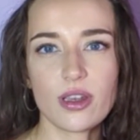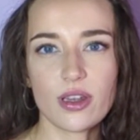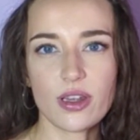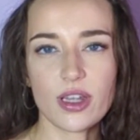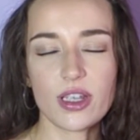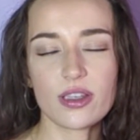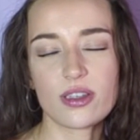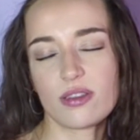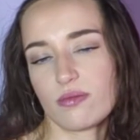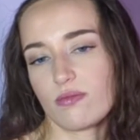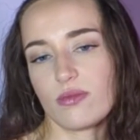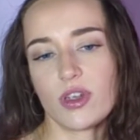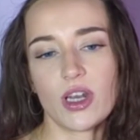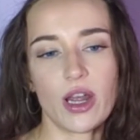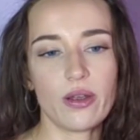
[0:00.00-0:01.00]
it's
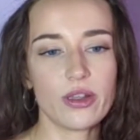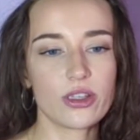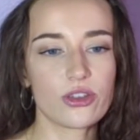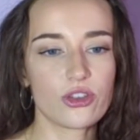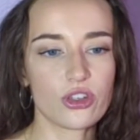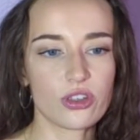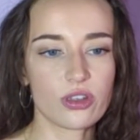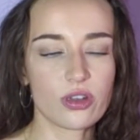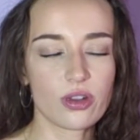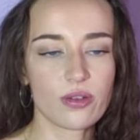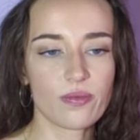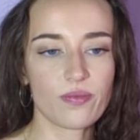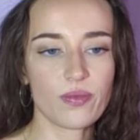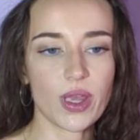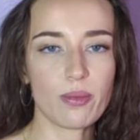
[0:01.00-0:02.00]
just
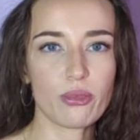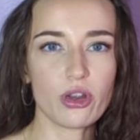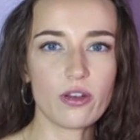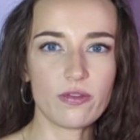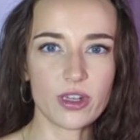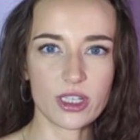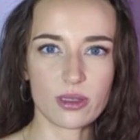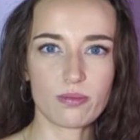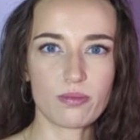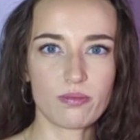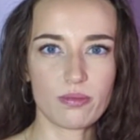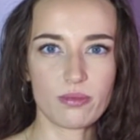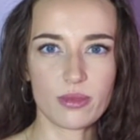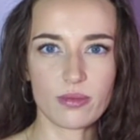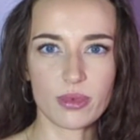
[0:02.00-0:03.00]
improved its
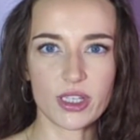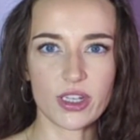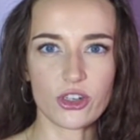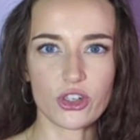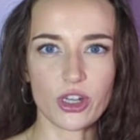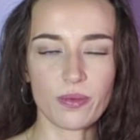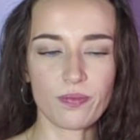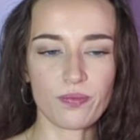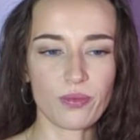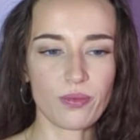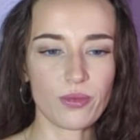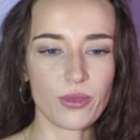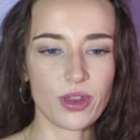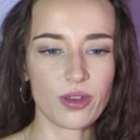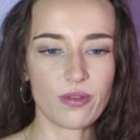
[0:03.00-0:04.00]
position,
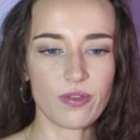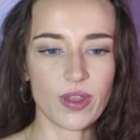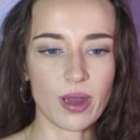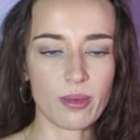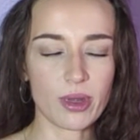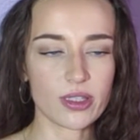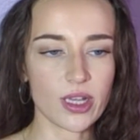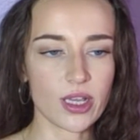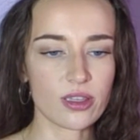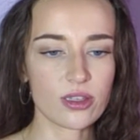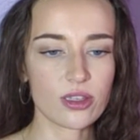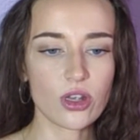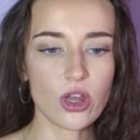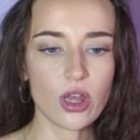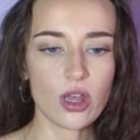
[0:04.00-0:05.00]
if that makes
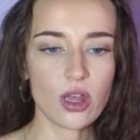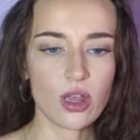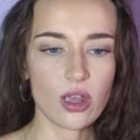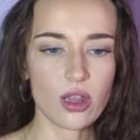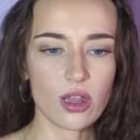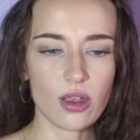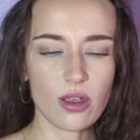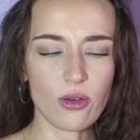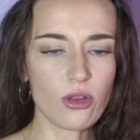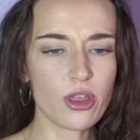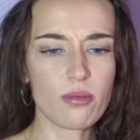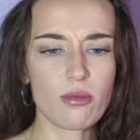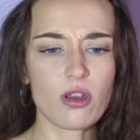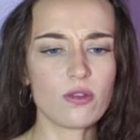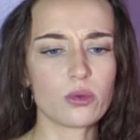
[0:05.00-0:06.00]
sense. Other
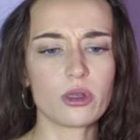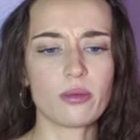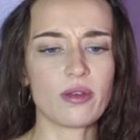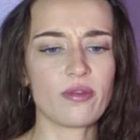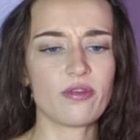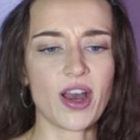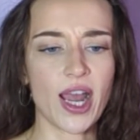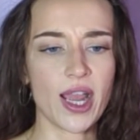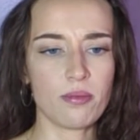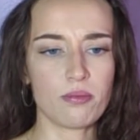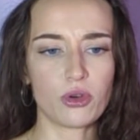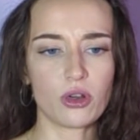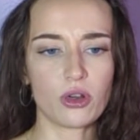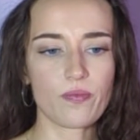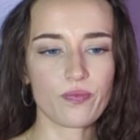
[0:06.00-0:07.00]
moves would have been fine,
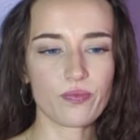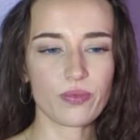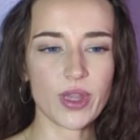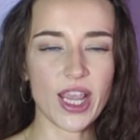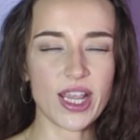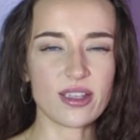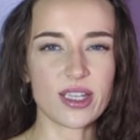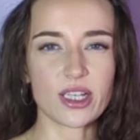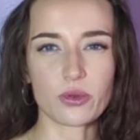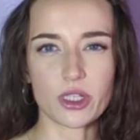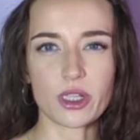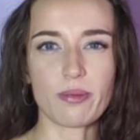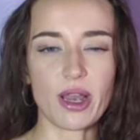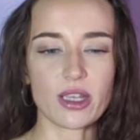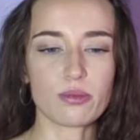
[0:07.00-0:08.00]
but a6 was the
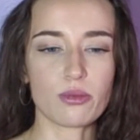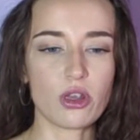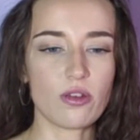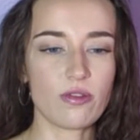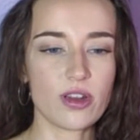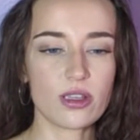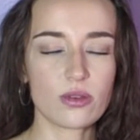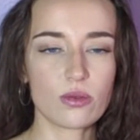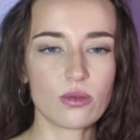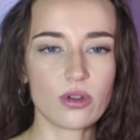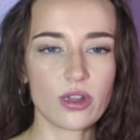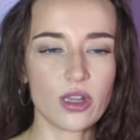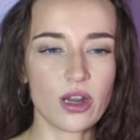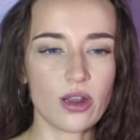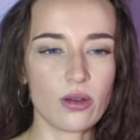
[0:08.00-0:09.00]
best move, and it's
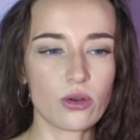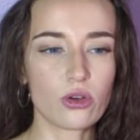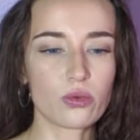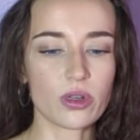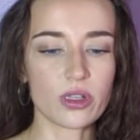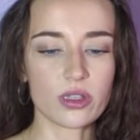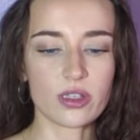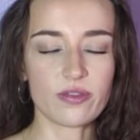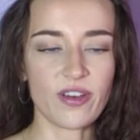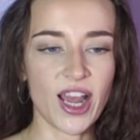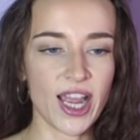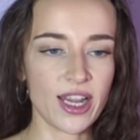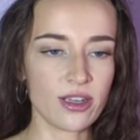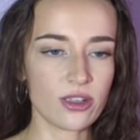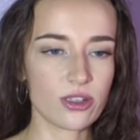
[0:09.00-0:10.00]
a good one to
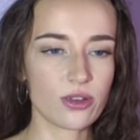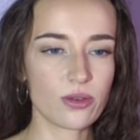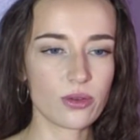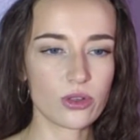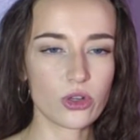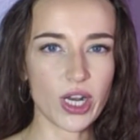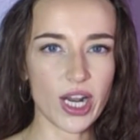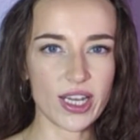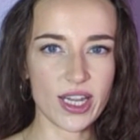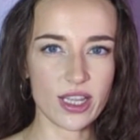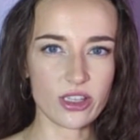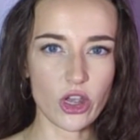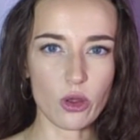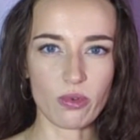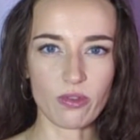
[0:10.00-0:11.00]
find. It's a good idea
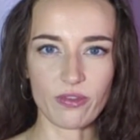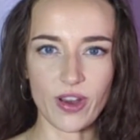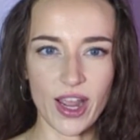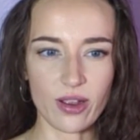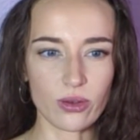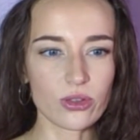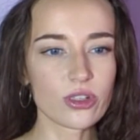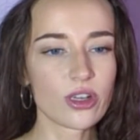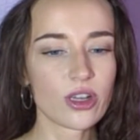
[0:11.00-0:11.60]
to open files.